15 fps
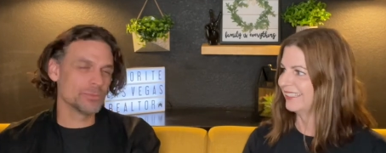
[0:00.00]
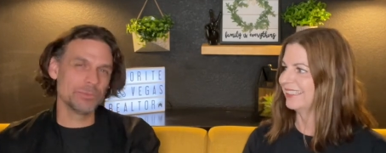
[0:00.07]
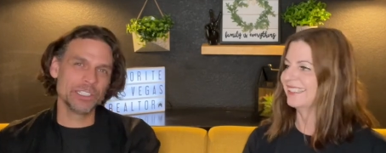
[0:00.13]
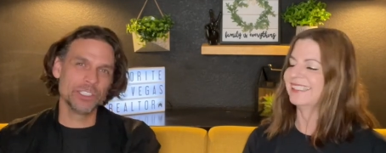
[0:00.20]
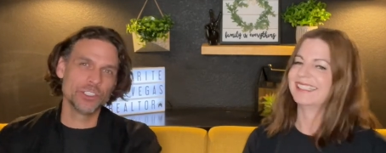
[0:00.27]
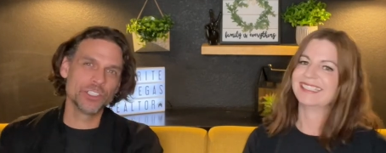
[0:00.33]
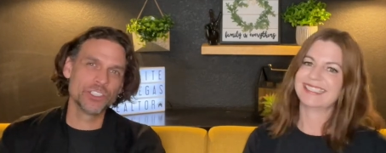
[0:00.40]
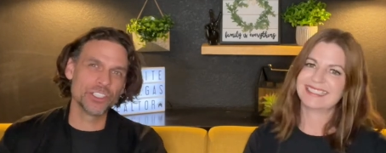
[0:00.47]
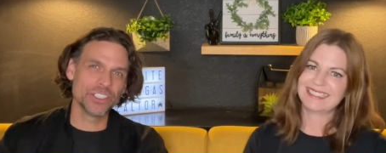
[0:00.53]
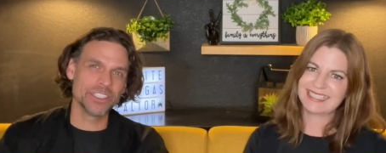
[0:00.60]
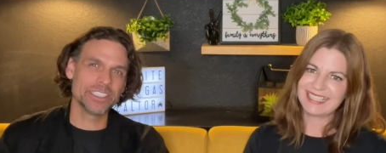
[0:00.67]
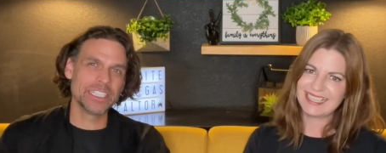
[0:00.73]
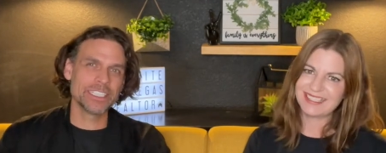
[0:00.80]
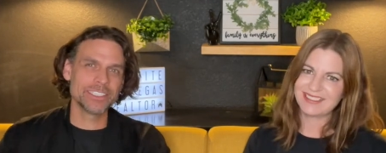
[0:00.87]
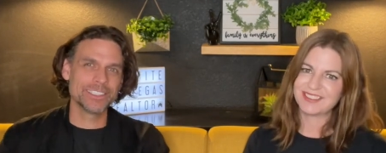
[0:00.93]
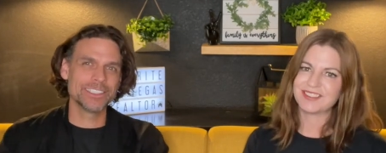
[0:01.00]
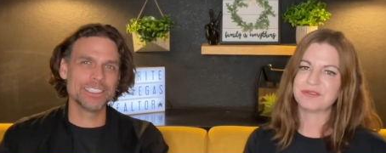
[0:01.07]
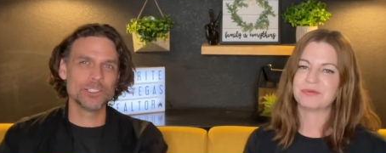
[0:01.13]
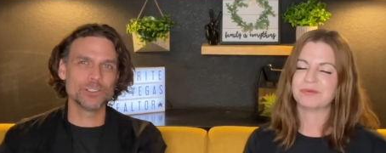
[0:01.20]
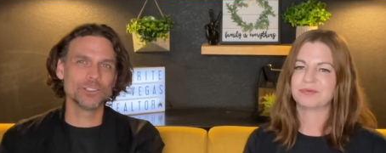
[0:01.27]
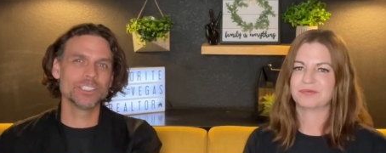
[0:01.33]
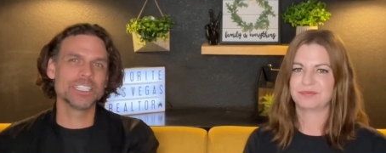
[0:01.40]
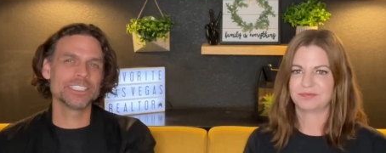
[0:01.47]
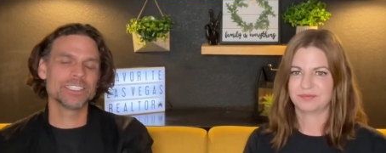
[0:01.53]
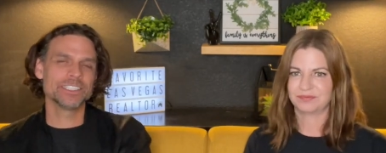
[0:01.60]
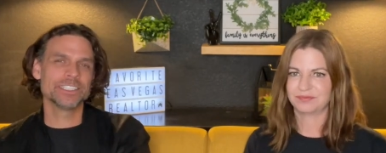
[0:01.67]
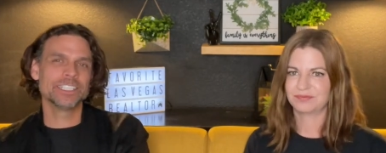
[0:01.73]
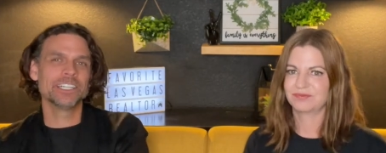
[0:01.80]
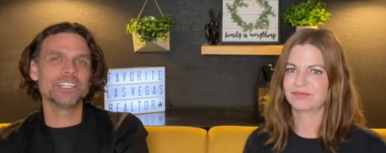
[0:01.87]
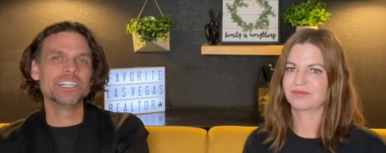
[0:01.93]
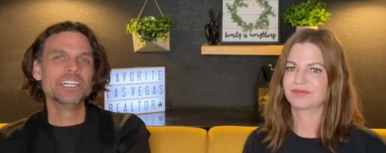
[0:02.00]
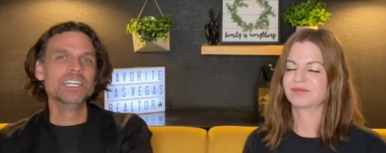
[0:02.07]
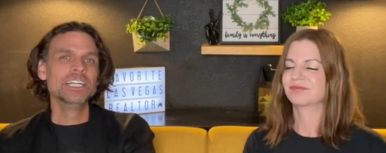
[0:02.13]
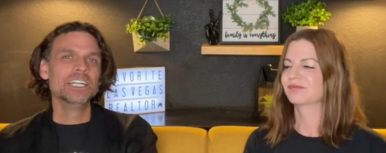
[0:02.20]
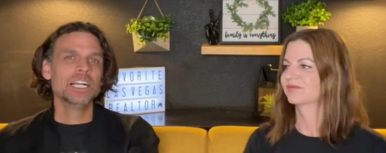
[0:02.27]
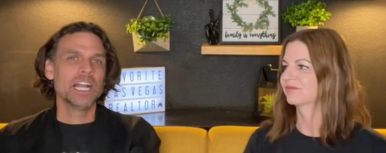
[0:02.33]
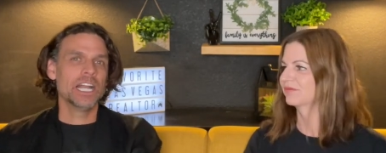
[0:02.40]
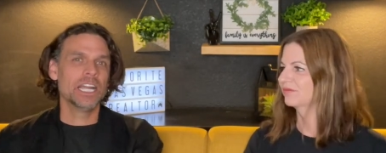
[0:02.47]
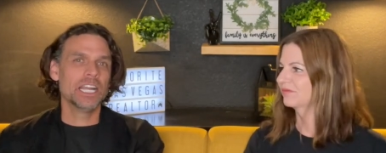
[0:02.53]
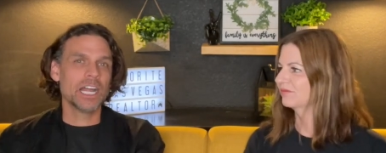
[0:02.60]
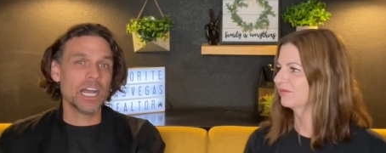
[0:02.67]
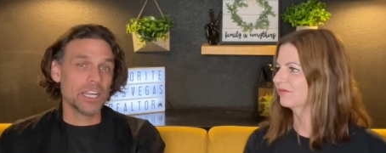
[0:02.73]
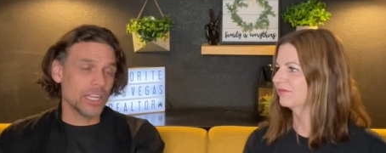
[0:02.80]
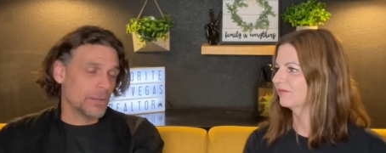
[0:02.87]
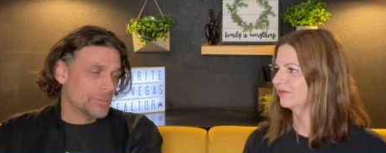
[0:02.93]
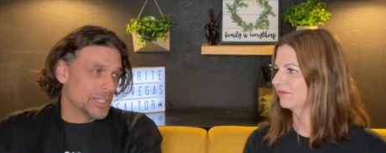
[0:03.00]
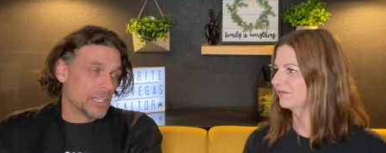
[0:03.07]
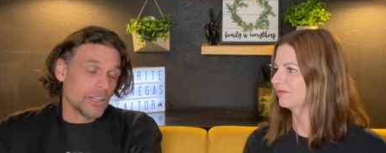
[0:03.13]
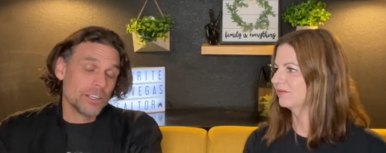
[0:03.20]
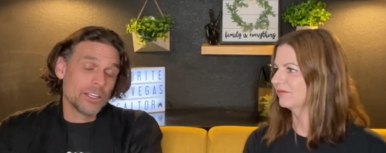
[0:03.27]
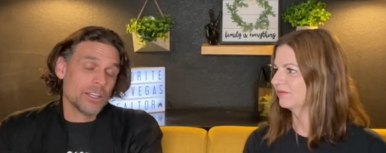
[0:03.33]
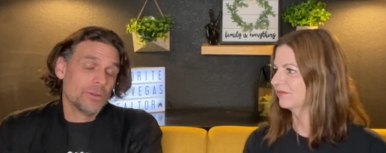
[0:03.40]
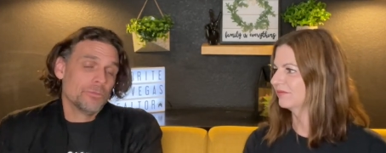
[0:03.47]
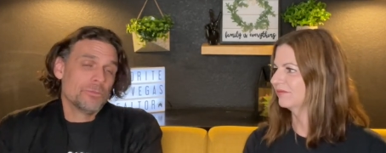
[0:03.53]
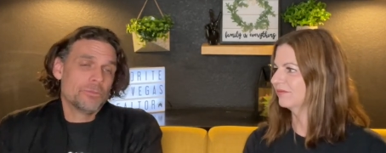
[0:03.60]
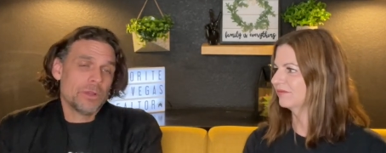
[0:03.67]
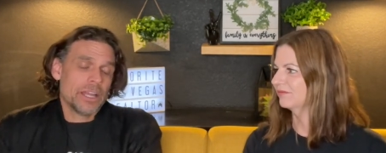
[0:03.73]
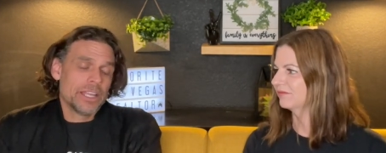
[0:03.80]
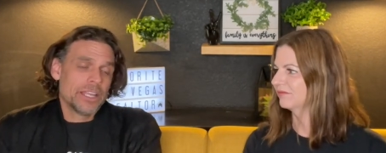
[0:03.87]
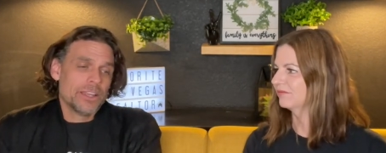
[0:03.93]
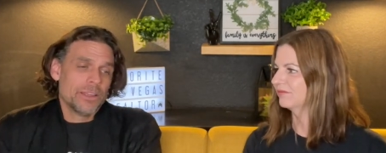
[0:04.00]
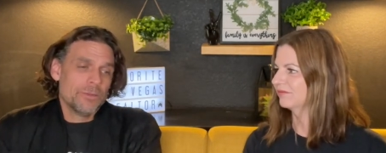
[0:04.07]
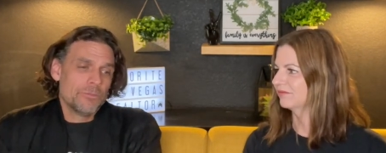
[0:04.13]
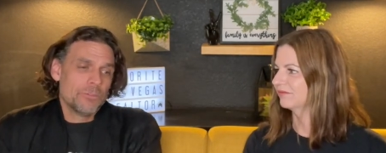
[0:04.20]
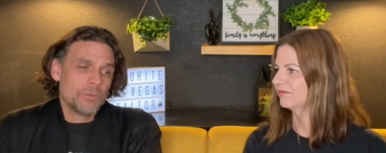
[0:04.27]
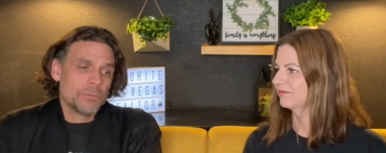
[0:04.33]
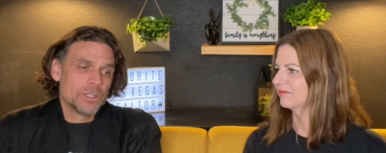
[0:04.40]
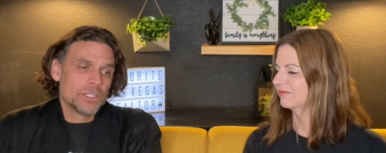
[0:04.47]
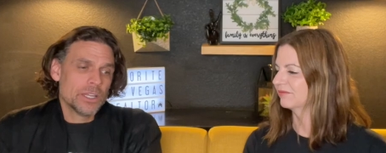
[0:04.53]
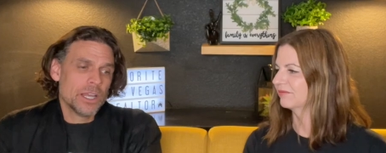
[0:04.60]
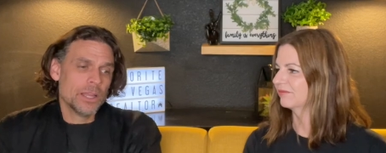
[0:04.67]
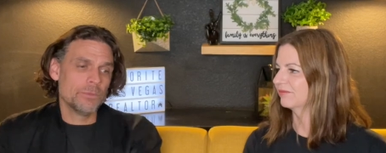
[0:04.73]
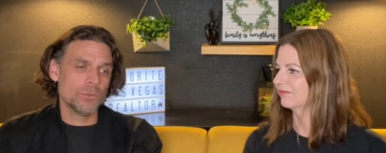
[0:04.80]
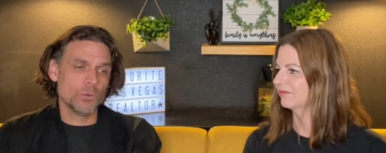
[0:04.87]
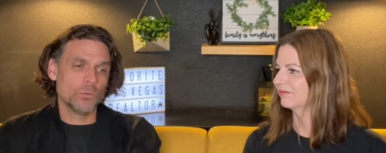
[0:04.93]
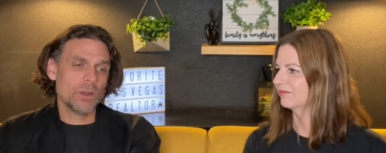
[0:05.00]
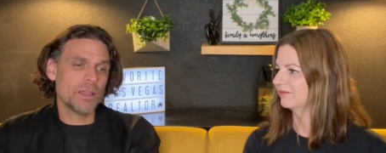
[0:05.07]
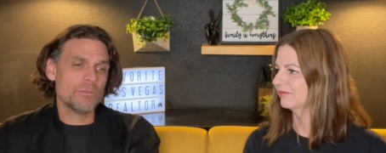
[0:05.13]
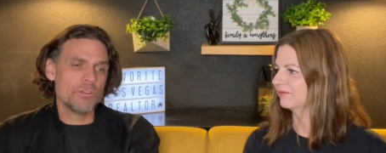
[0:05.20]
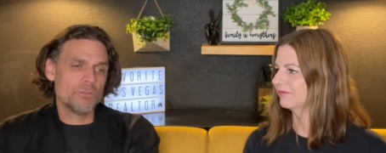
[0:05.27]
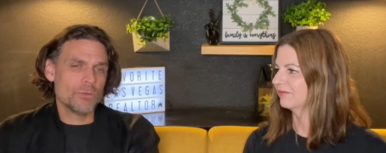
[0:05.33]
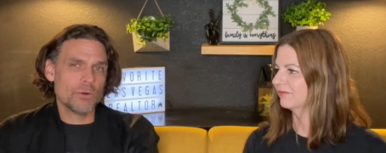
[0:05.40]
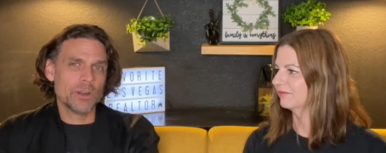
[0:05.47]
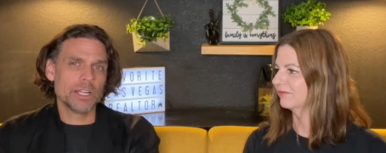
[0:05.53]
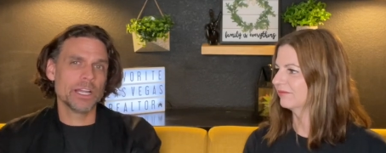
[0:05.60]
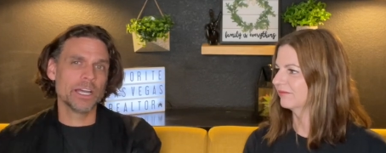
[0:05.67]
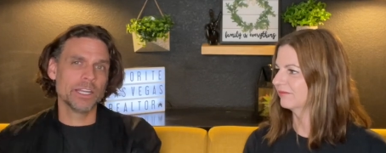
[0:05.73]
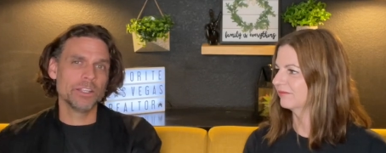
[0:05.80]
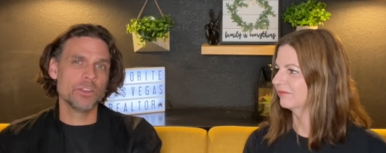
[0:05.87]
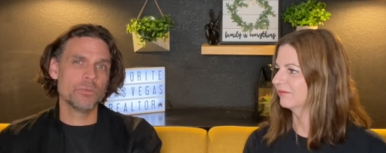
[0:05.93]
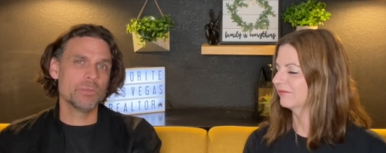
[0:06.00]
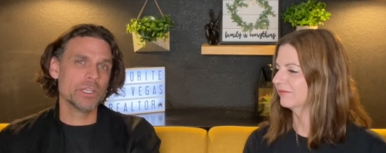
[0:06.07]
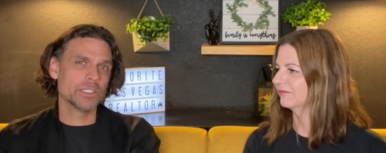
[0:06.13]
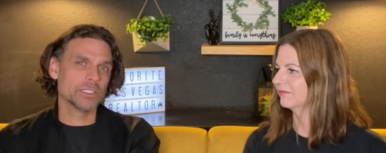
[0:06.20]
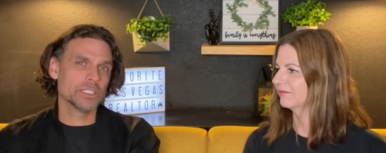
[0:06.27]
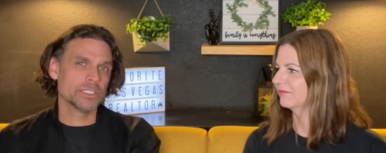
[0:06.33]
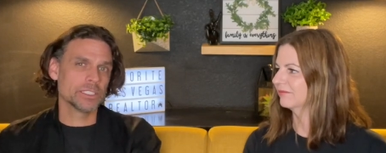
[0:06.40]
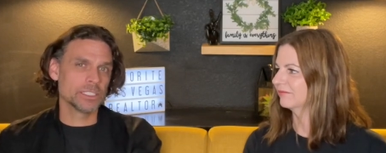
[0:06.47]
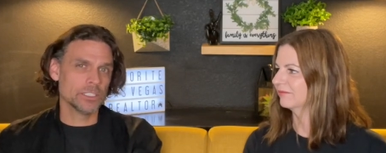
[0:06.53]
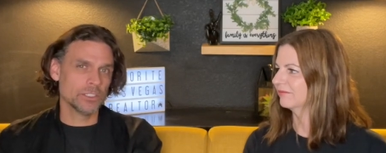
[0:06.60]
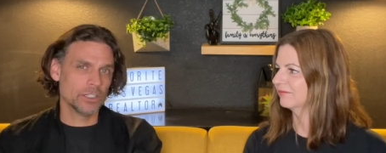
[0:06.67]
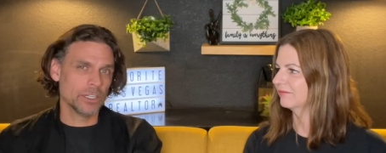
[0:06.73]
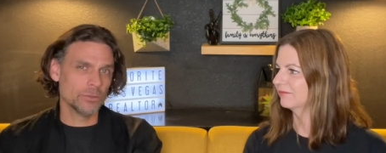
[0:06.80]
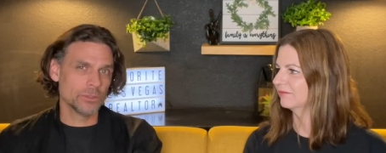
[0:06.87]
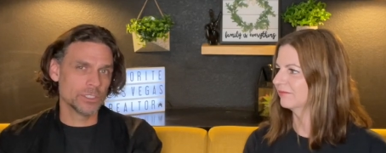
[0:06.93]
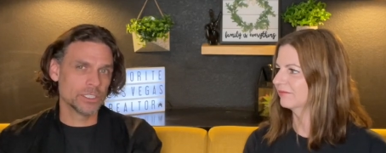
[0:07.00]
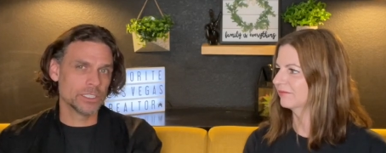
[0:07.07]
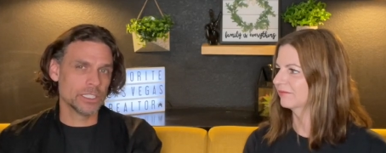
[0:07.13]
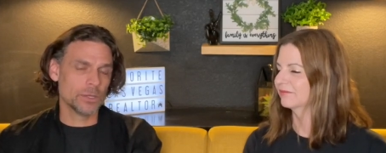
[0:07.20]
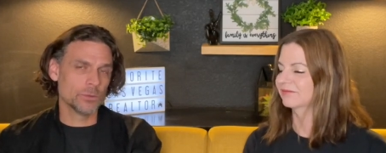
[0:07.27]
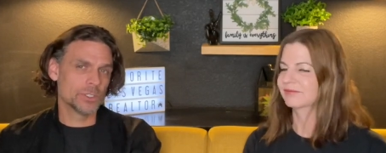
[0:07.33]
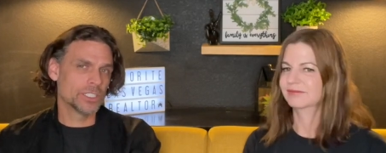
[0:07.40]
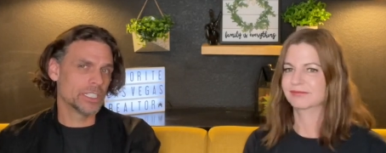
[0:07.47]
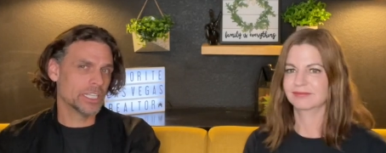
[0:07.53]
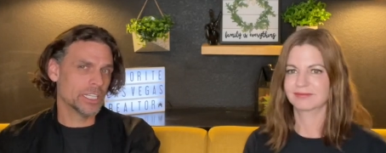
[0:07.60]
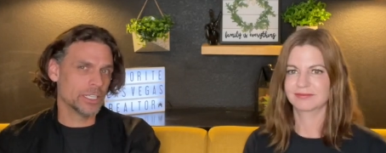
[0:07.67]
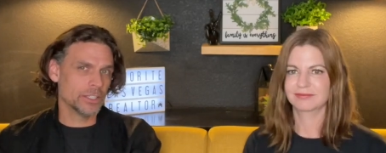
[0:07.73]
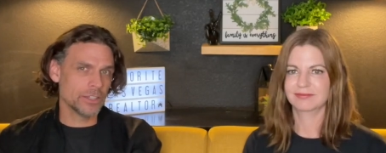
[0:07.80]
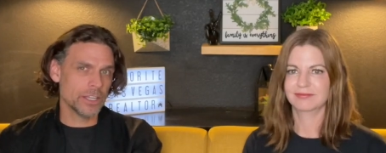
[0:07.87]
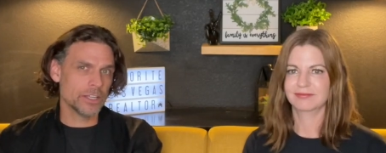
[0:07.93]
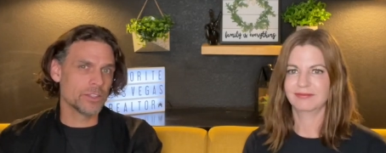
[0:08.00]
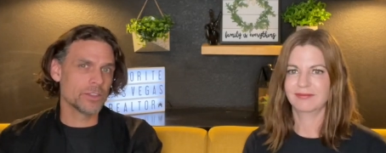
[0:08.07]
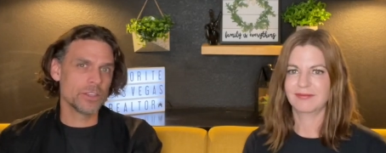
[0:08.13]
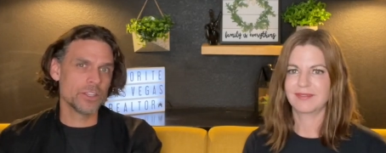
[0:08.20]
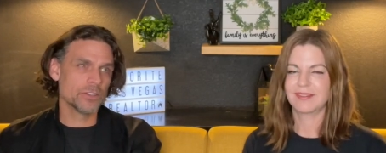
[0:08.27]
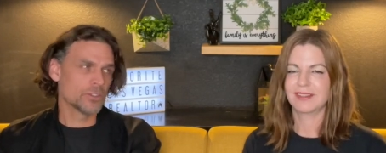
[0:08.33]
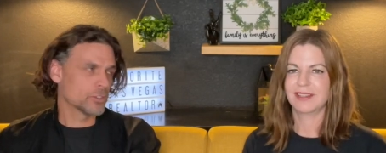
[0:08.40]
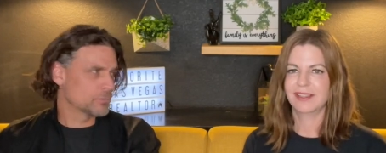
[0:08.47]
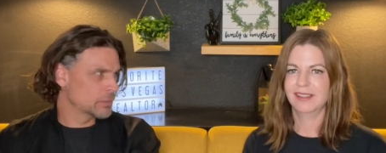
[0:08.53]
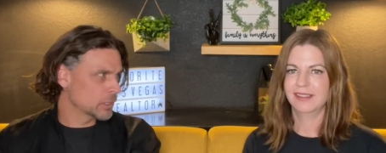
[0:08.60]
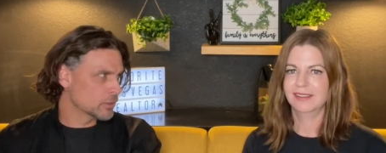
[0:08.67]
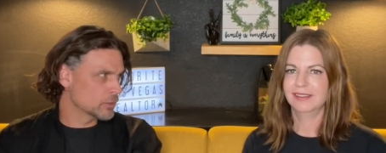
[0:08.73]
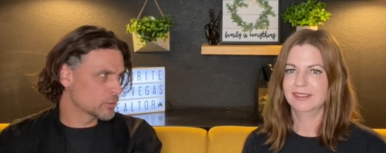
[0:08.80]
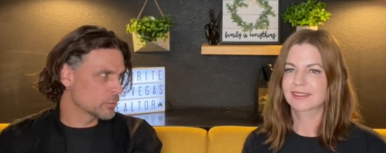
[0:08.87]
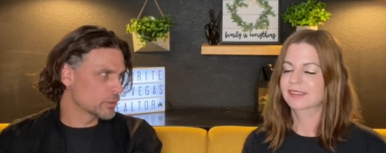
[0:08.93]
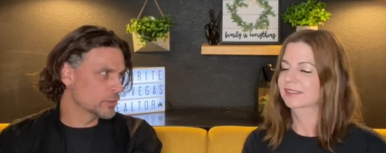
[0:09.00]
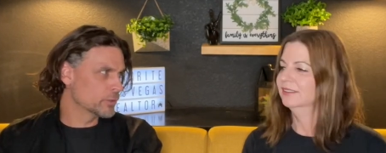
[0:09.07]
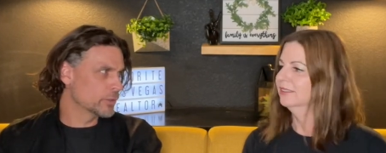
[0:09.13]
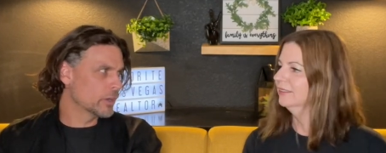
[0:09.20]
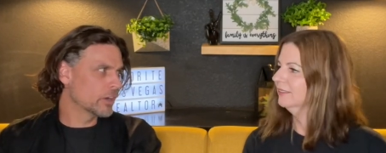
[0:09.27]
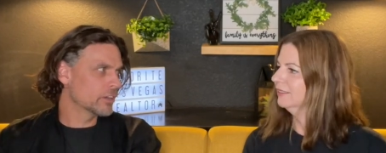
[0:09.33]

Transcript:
Speaker 1: mean you should. That's the old lesson there. And I mean, I came from a time that right before I got into the business, you know, I was seeing that these builders were doing all